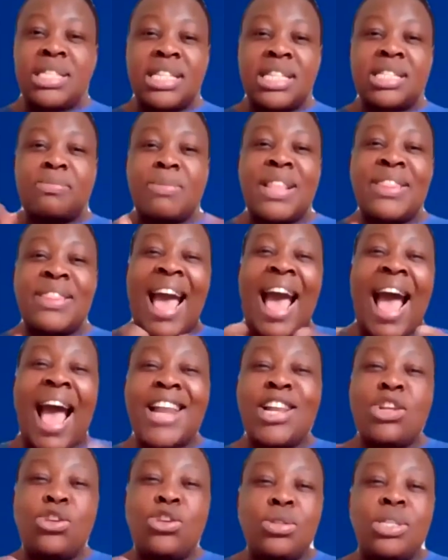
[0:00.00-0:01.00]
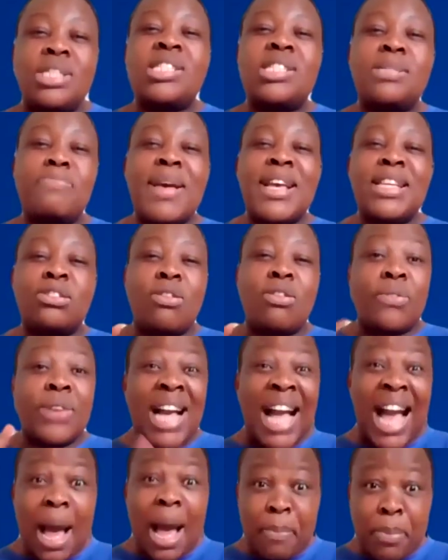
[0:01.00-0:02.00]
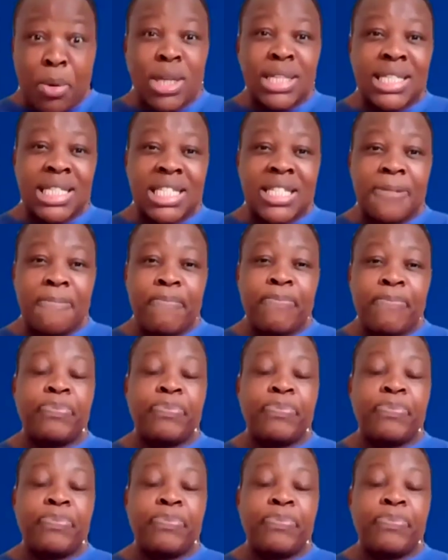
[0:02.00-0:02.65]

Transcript: the unused space of carports,